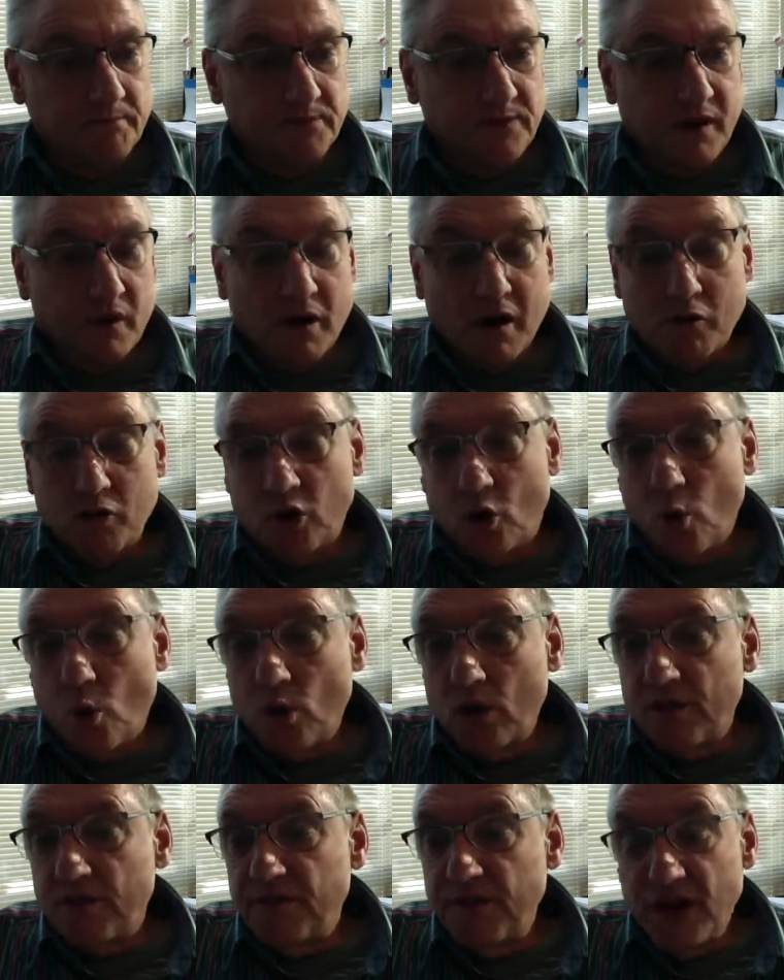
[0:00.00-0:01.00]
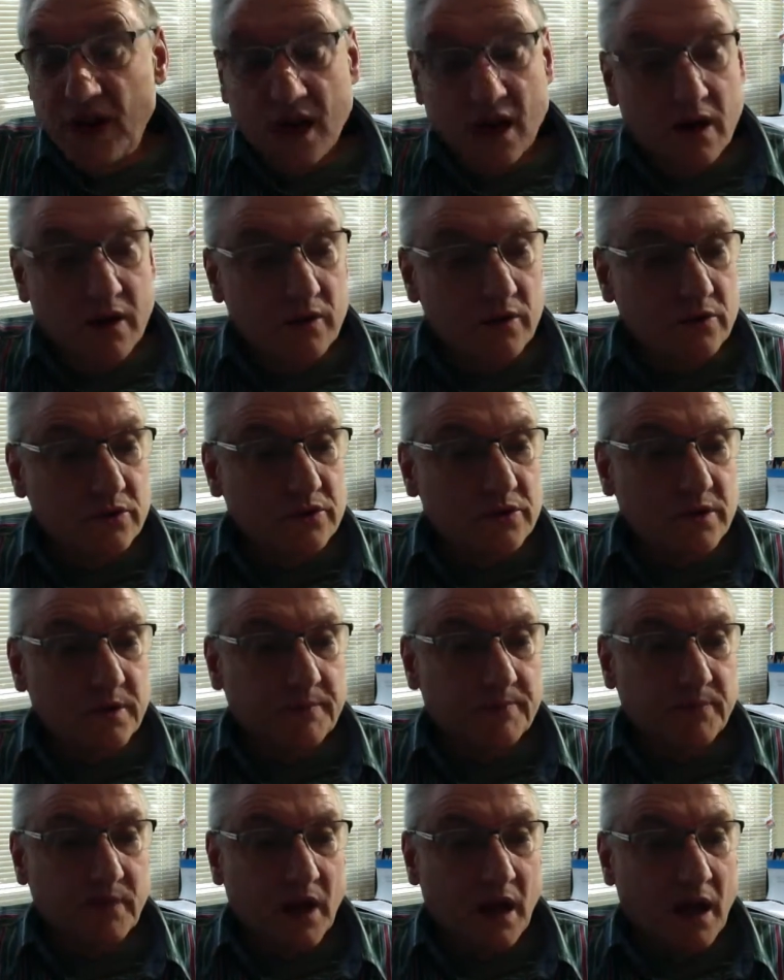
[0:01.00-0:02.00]
There are recorded videos
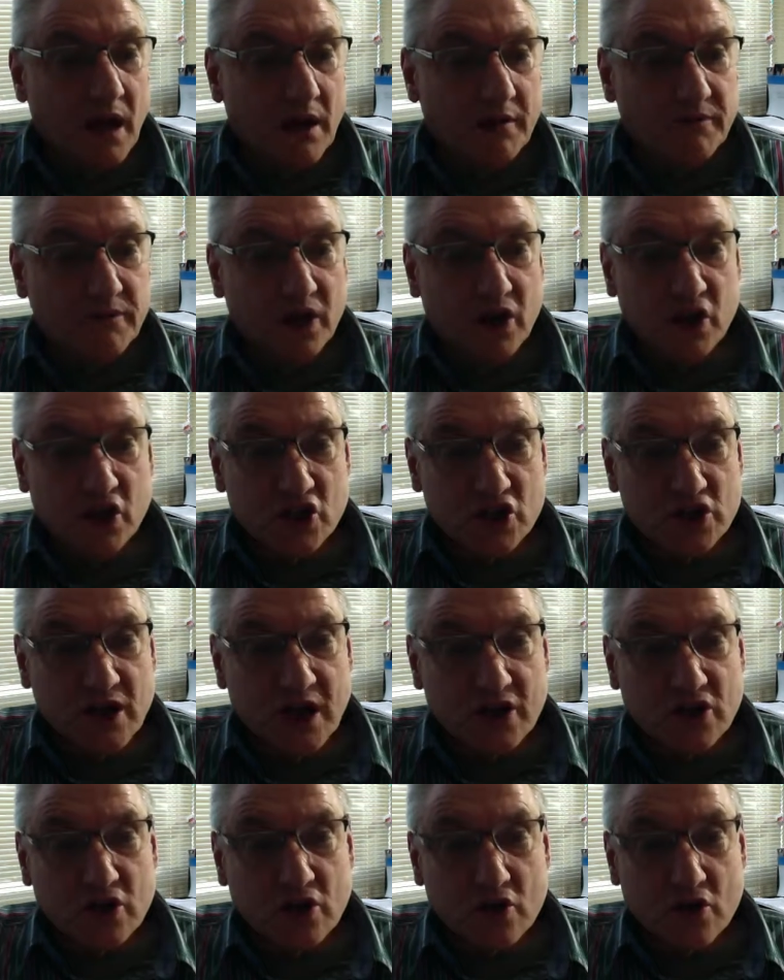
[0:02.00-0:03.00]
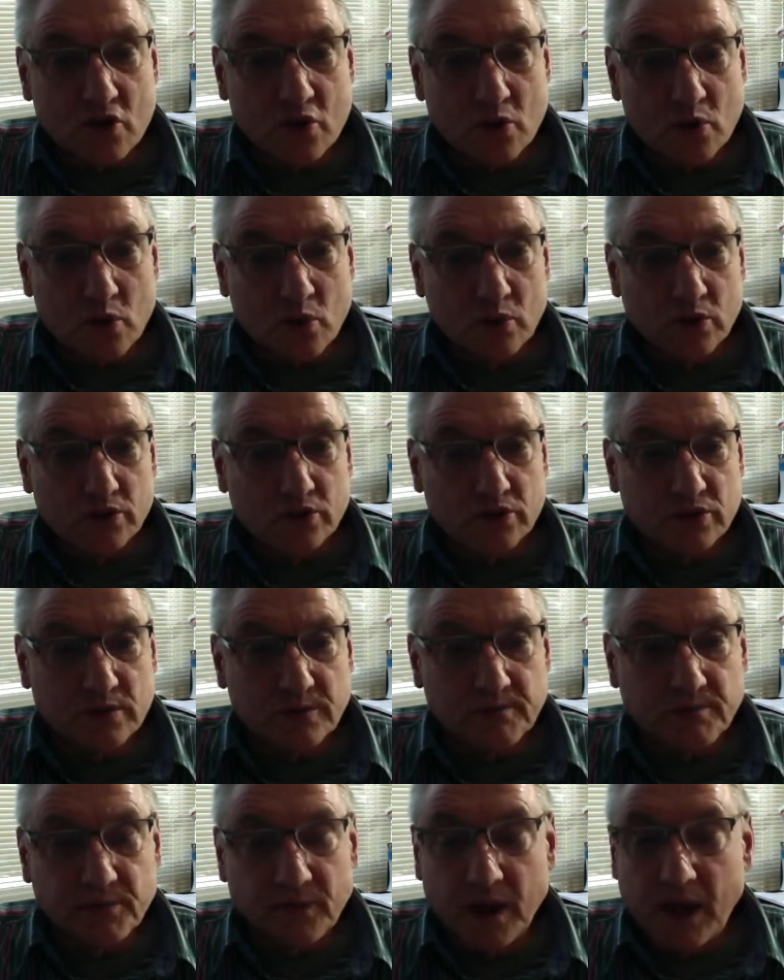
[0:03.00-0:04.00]
for each section of the course,
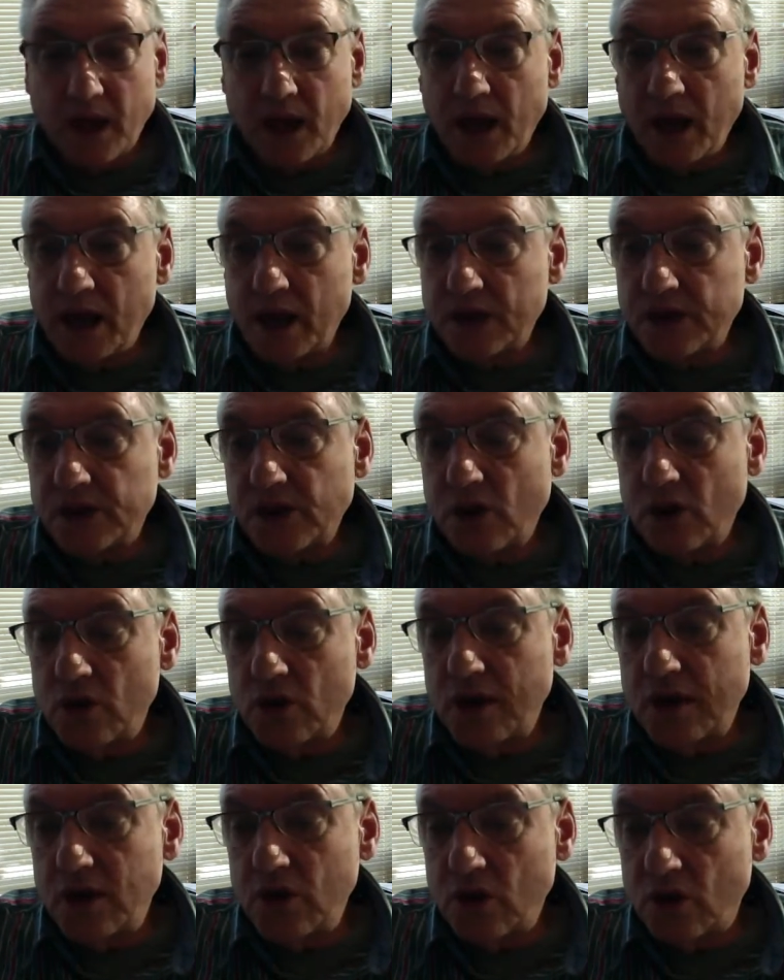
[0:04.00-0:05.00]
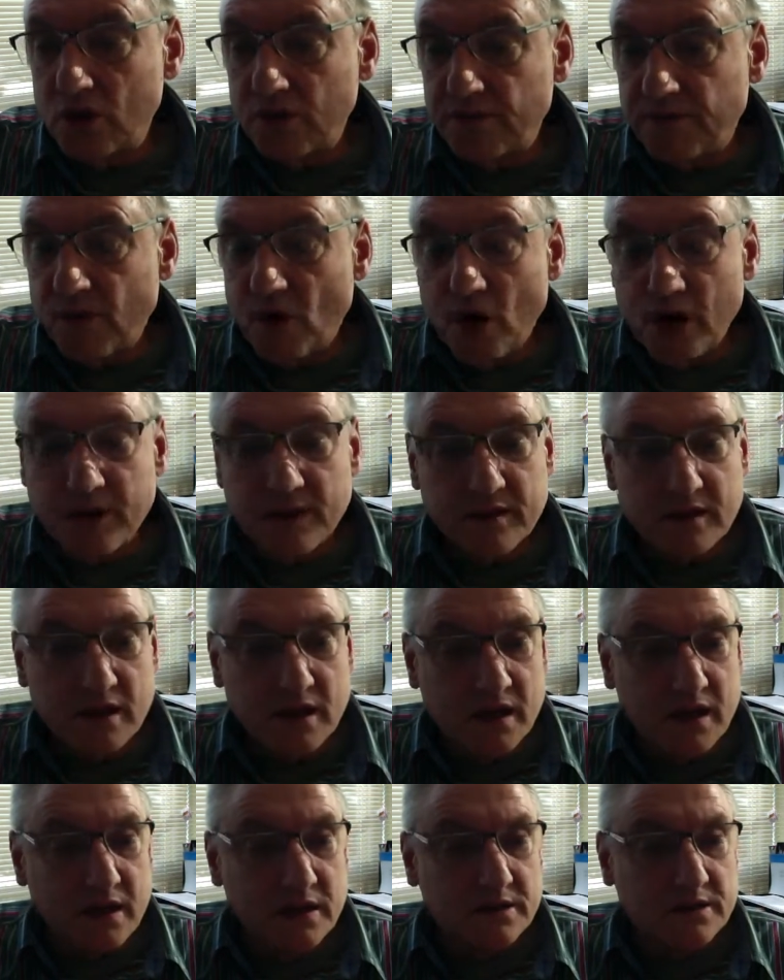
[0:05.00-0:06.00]
so that you can find
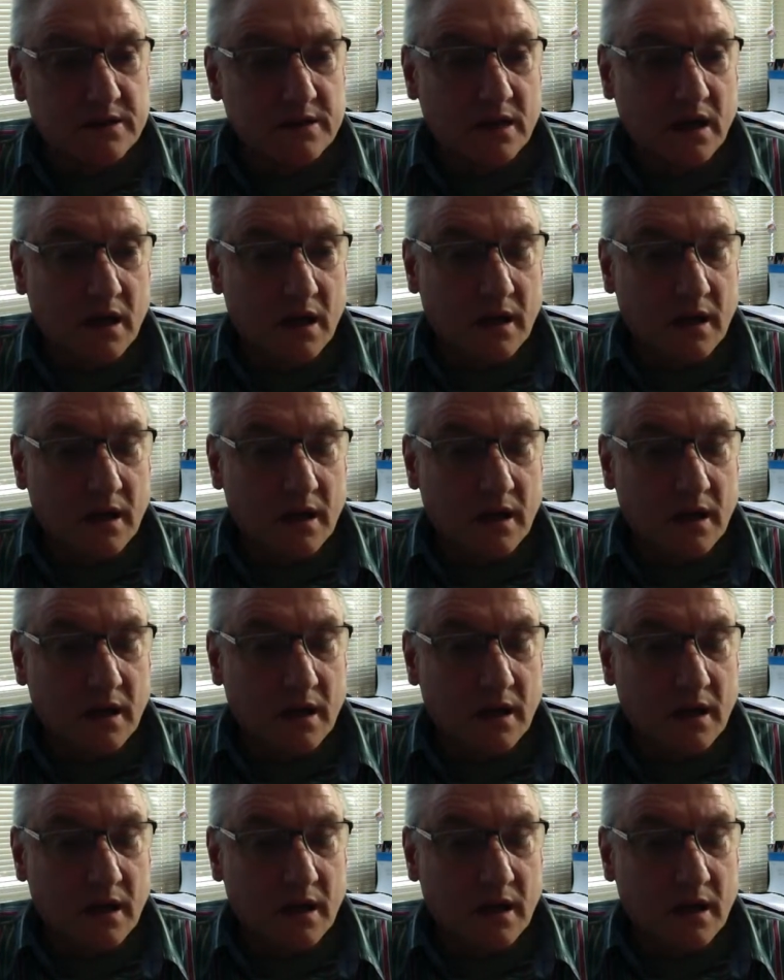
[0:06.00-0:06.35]
these.